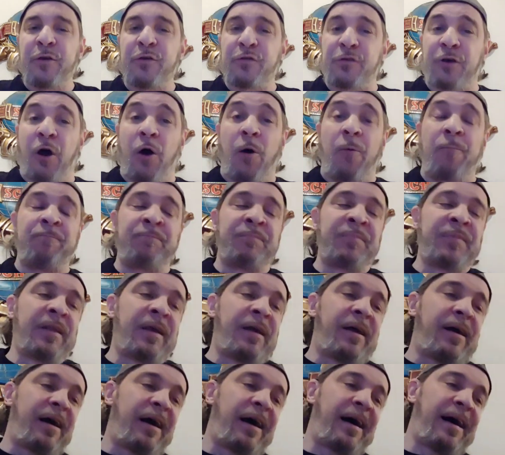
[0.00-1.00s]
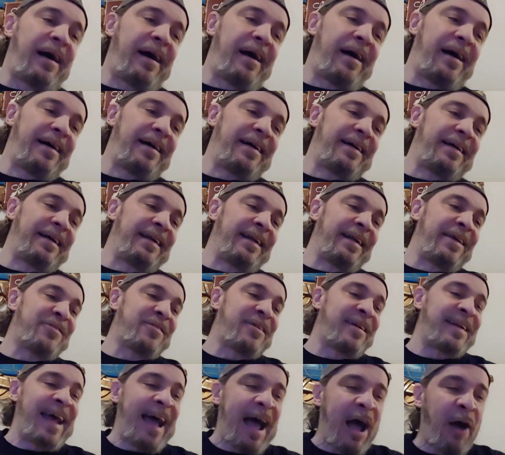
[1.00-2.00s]
So
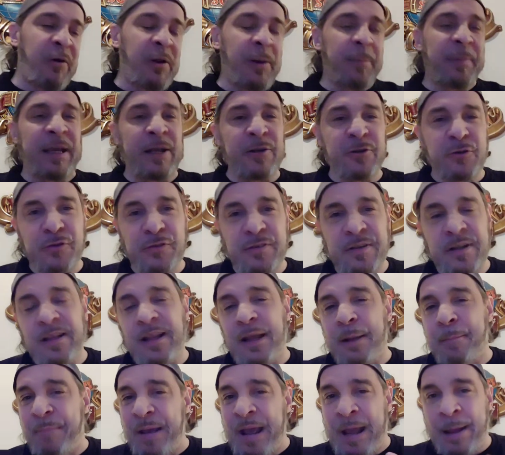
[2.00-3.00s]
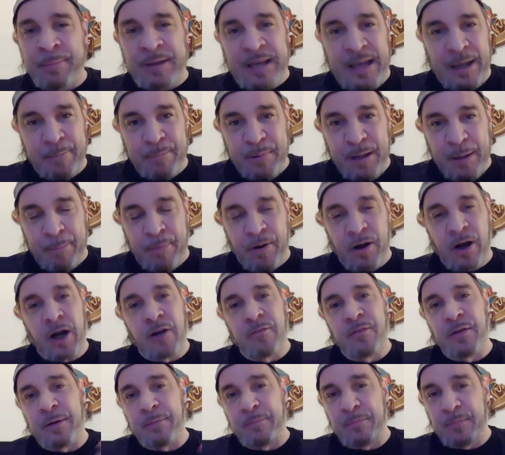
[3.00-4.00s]
now it'll be interesting. Like, Bam can't be a
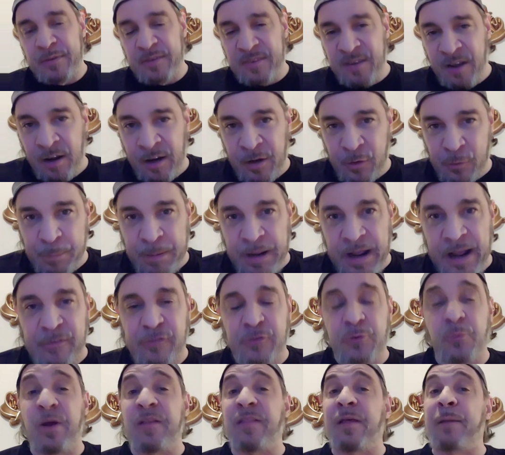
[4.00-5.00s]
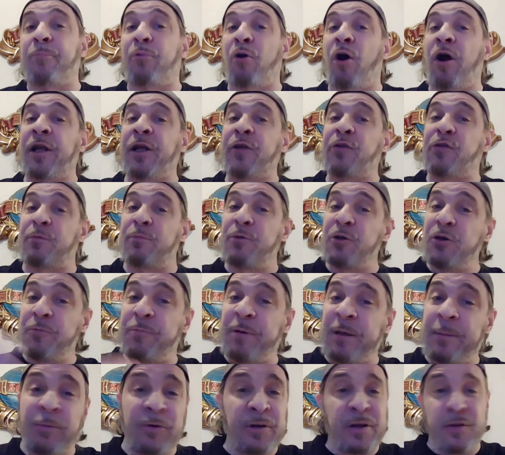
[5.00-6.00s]
part of it. Dunn has passed away. They brought in some new
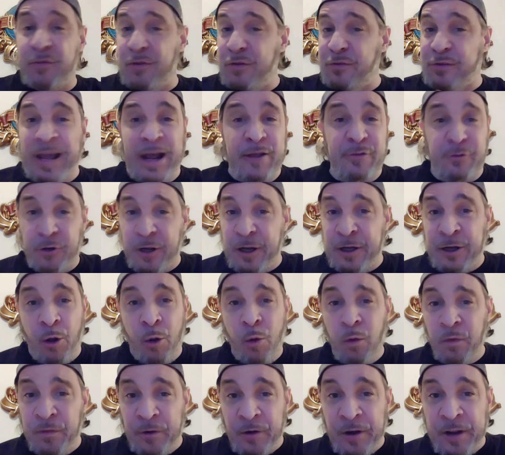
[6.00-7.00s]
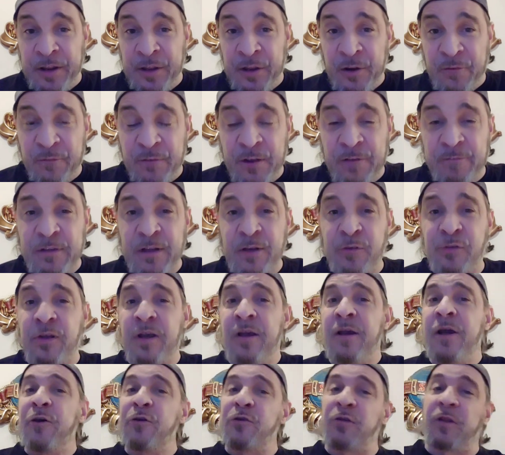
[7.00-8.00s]
people because these guys are getting old. They're hitting their 50s.
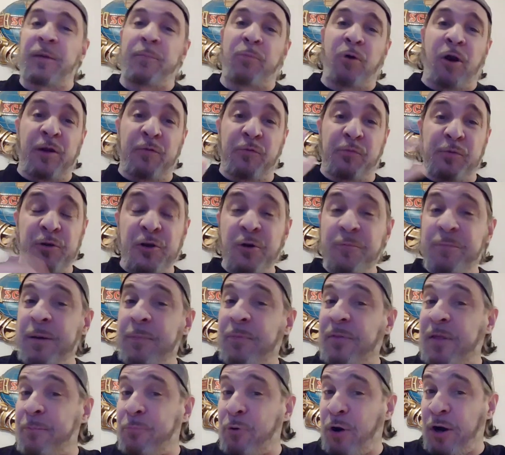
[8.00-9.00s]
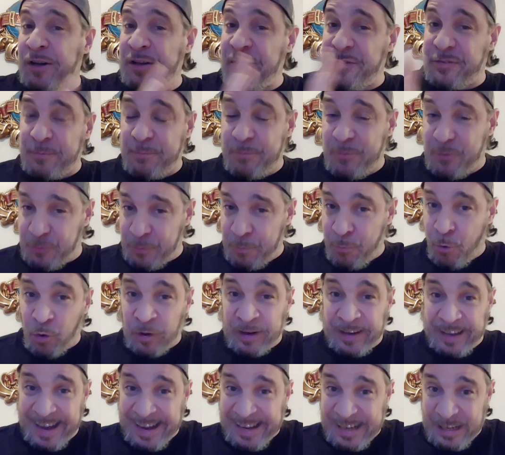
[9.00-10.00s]
So they brought in some new people. They brought in some
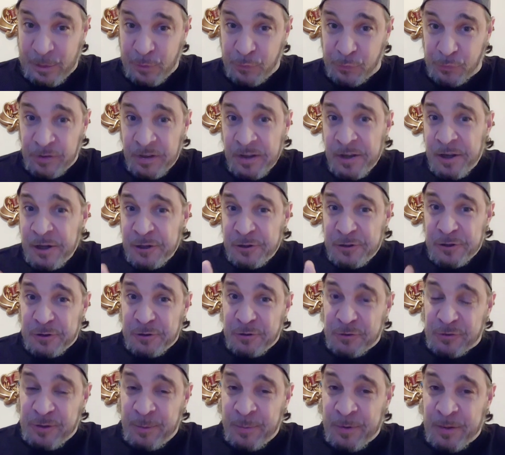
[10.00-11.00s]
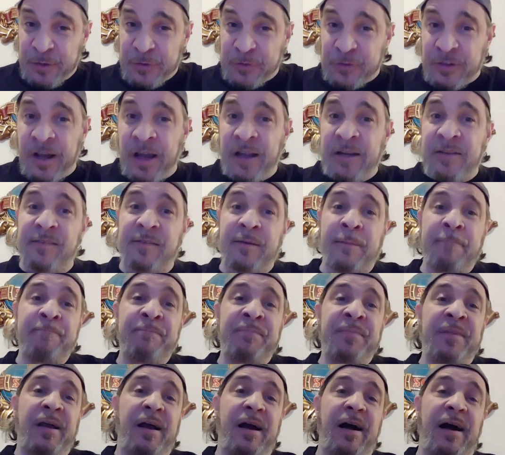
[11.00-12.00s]
more ladies to do some of the stunts.
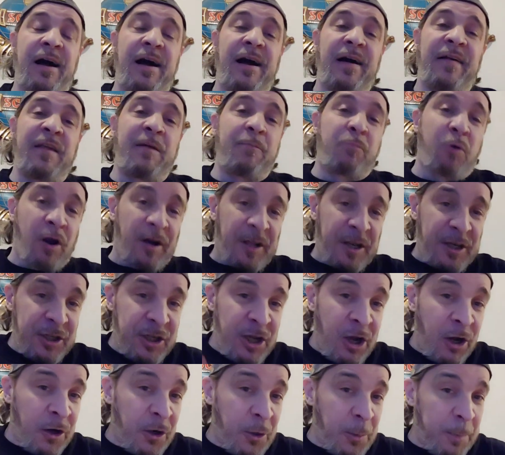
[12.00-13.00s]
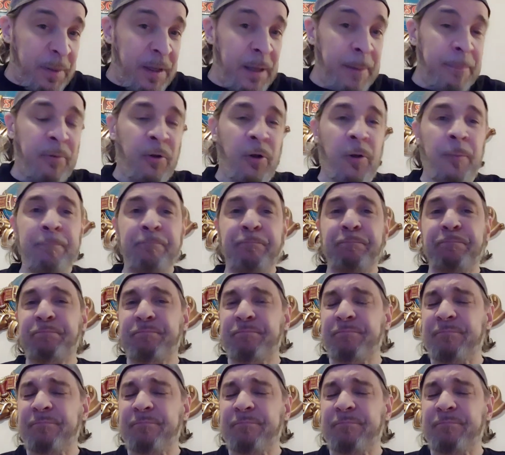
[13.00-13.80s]
They brought in younger people.